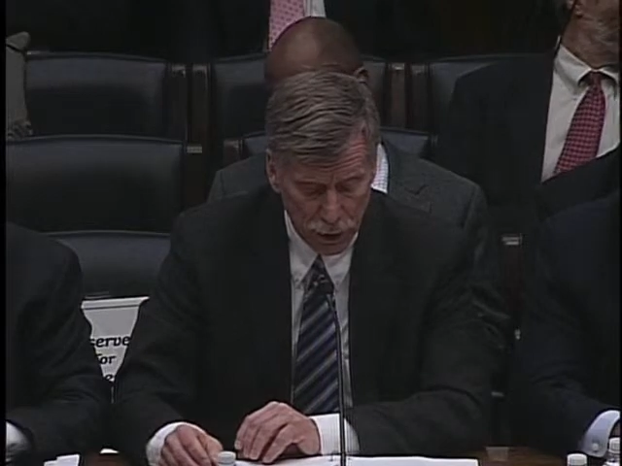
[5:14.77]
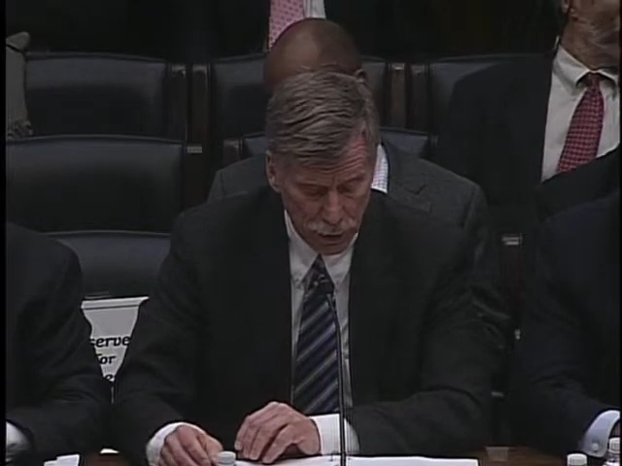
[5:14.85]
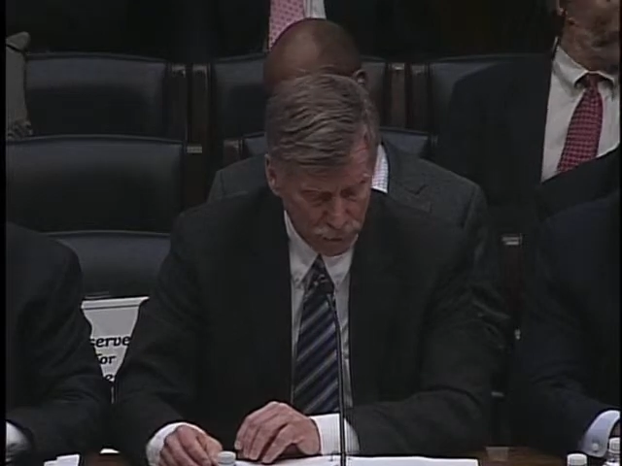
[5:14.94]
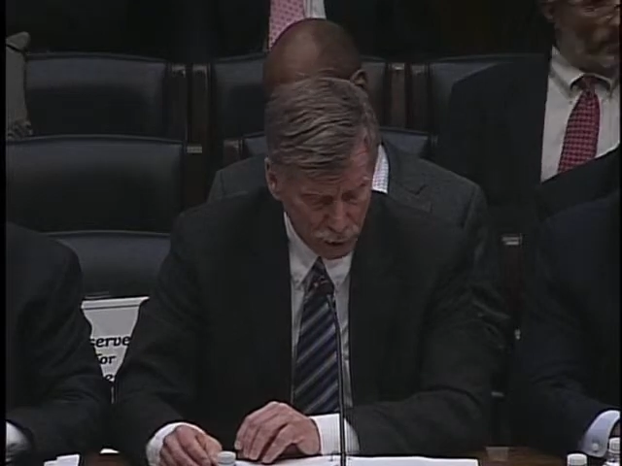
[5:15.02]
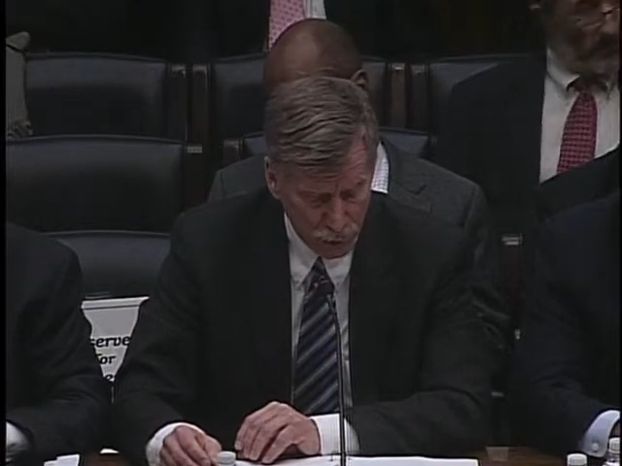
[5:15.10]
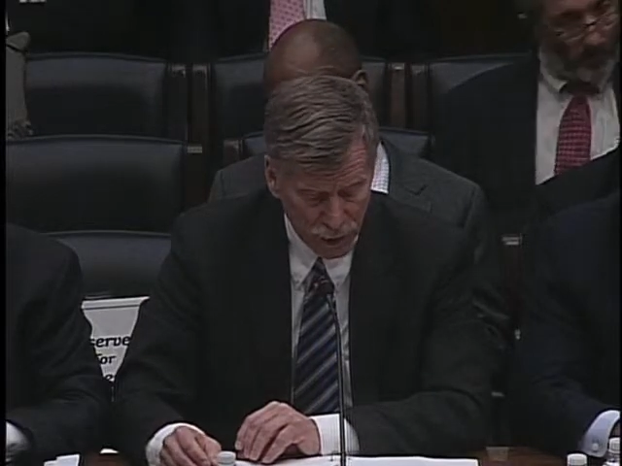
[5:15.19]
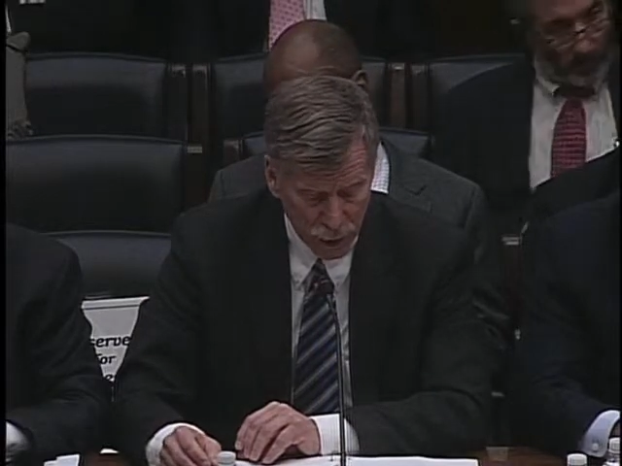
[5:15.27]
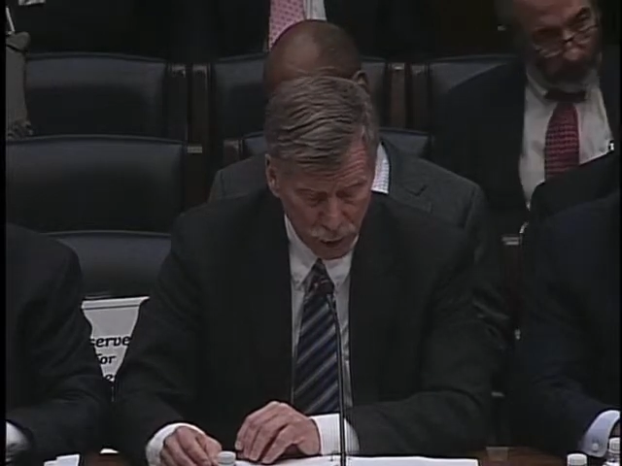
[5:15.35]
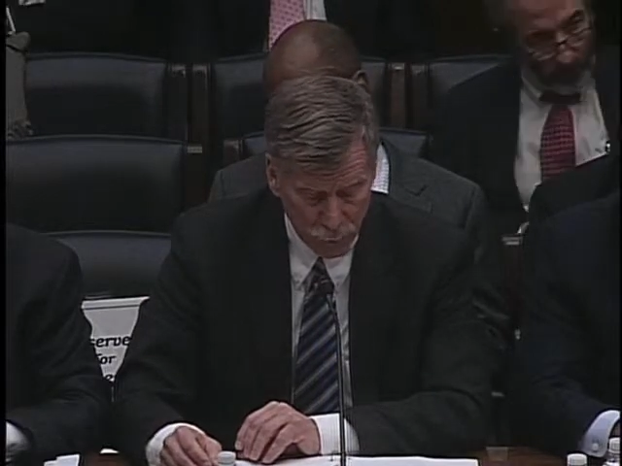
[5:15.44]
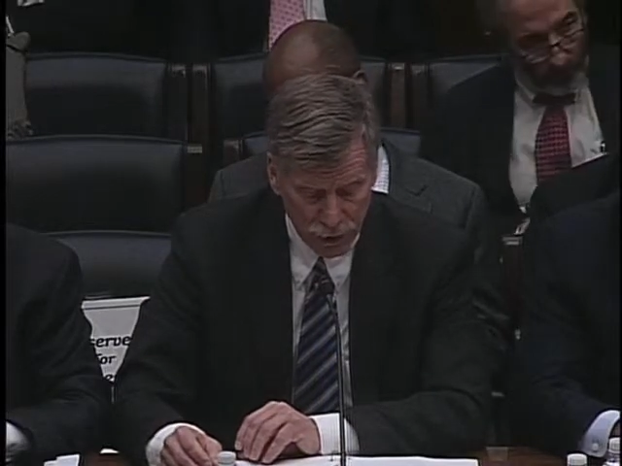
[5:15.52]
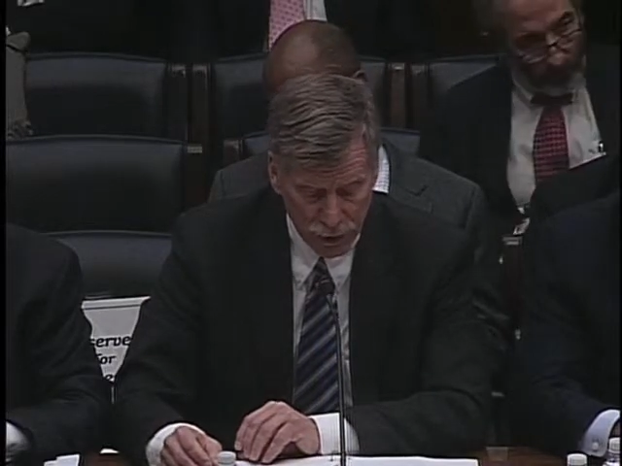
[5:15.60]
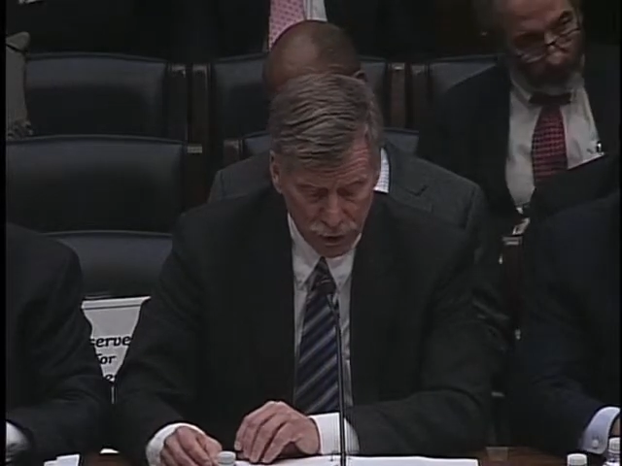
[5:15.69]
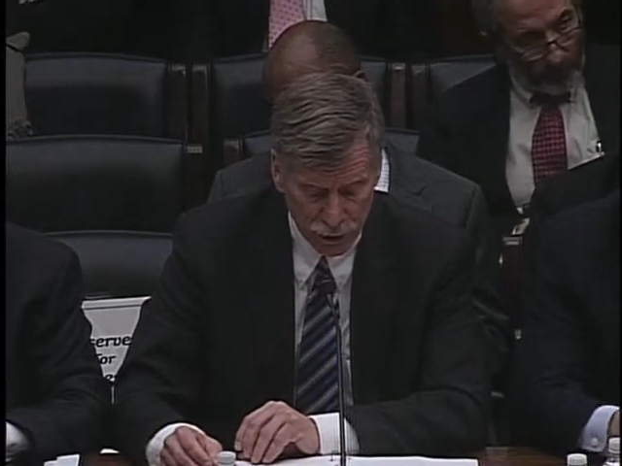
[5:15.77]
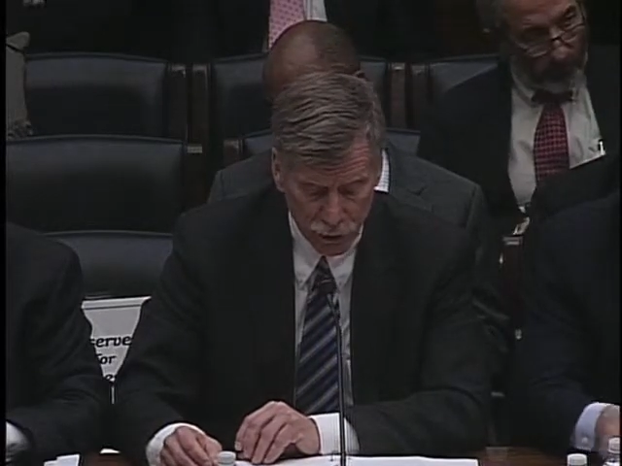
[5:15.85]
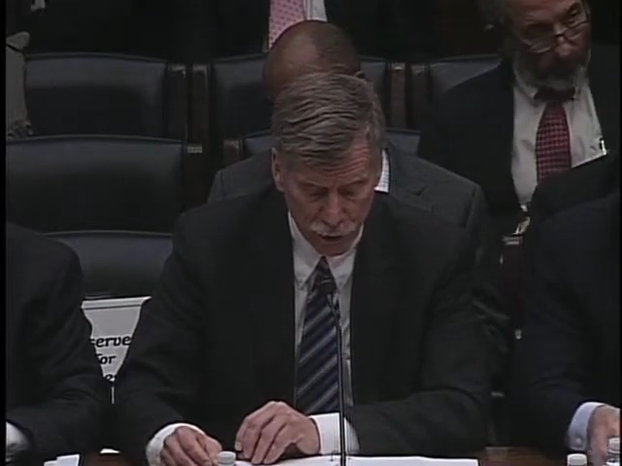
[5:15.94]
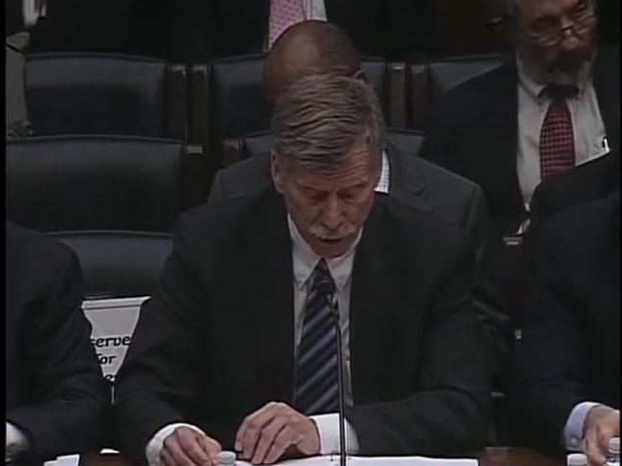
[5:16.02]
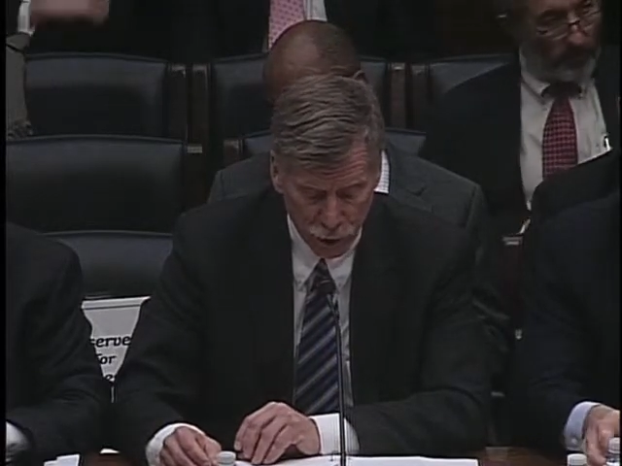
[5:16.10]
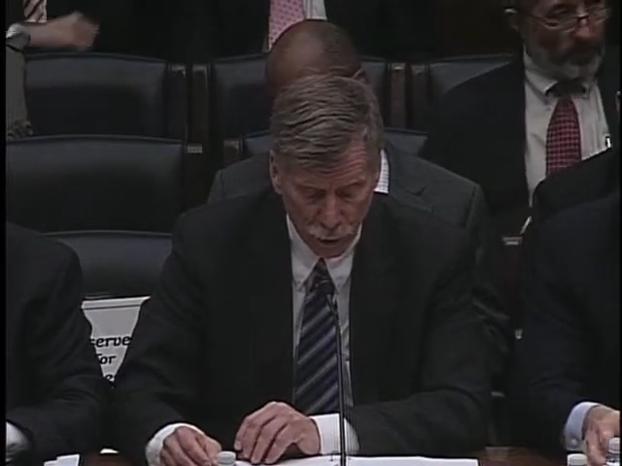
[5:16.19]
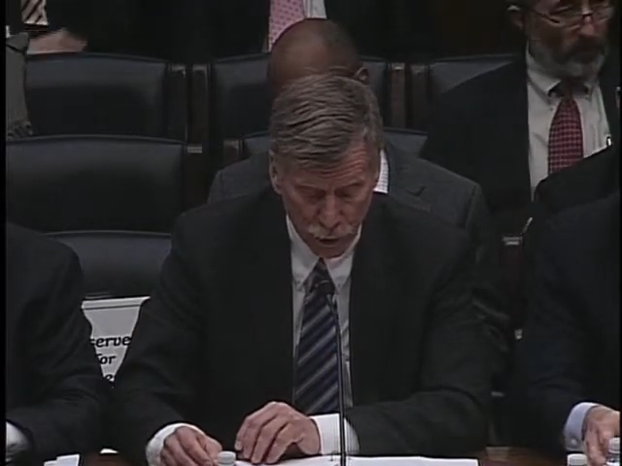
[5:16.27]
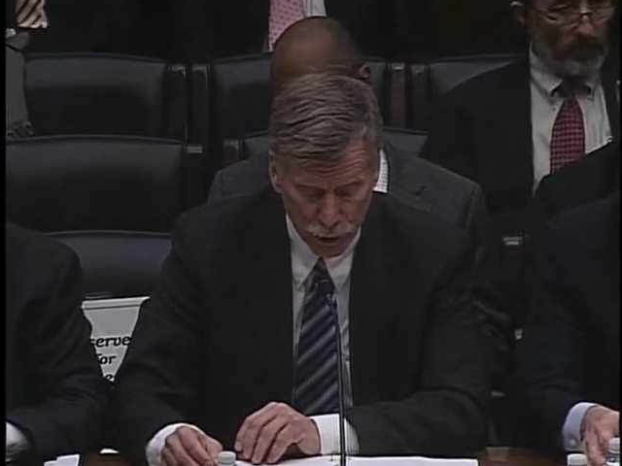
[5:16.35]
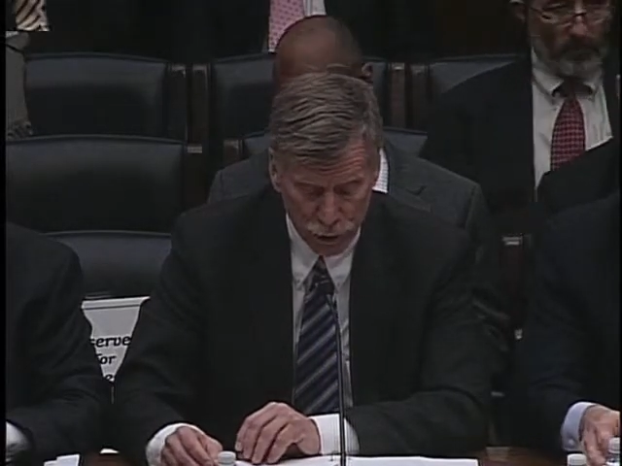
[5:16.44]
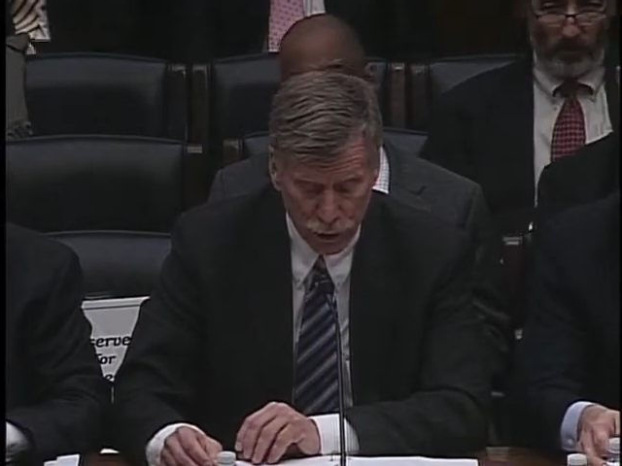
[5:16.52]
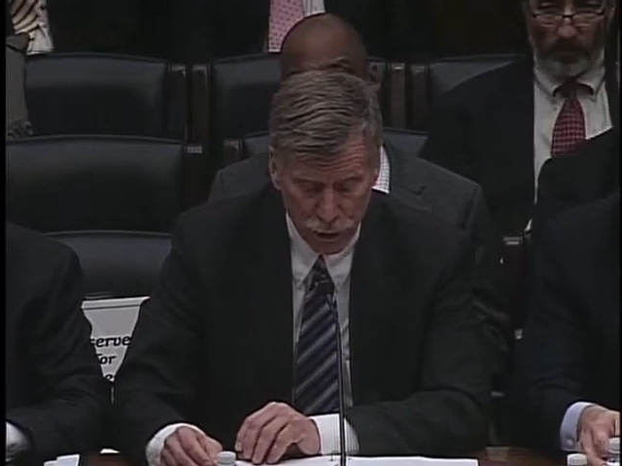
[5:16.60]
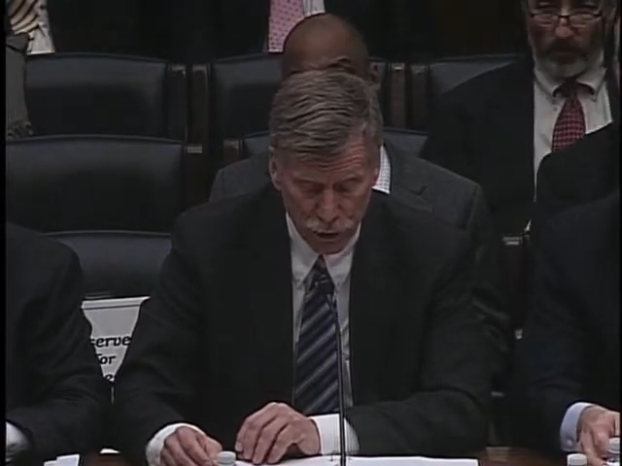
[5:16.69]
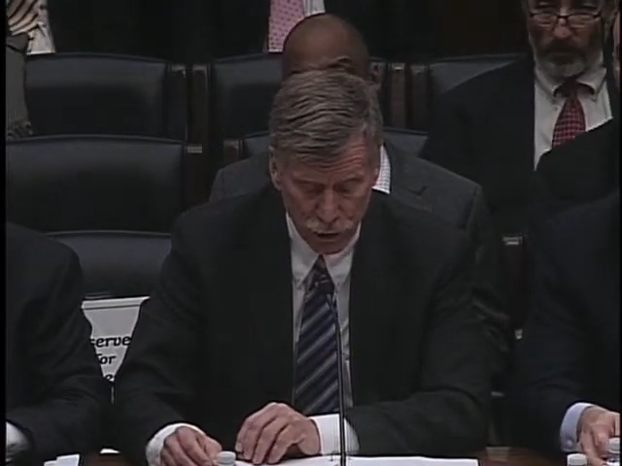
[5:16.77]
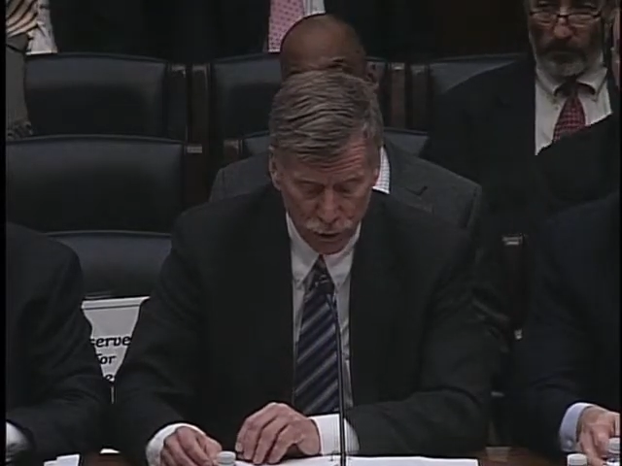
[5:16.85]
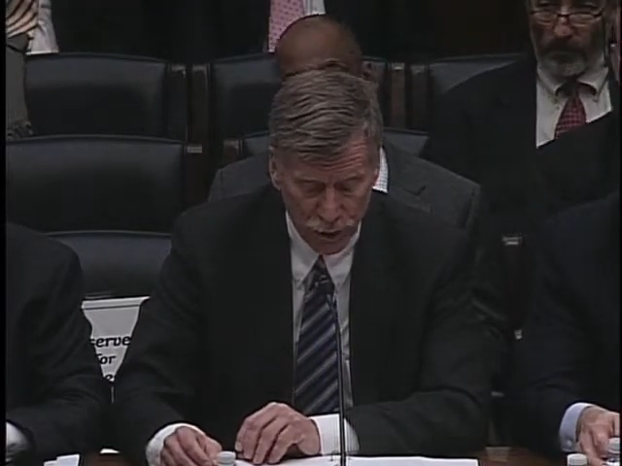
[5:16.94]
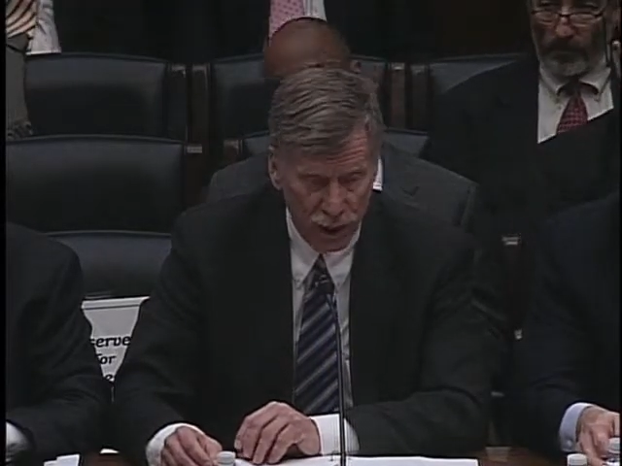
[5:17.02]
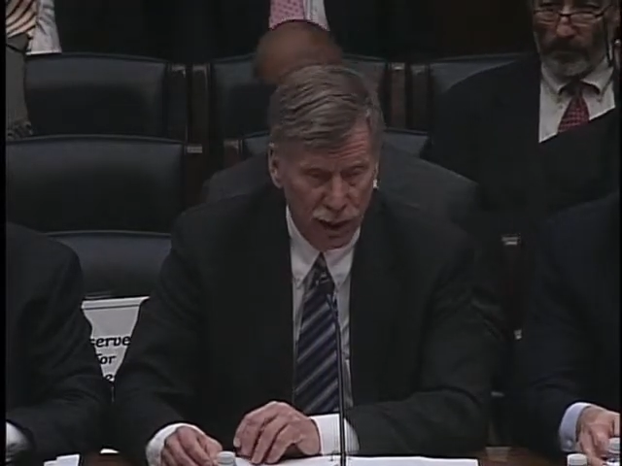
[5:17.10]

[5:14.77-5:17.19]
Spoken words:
and I'd be happy to answer any questions you might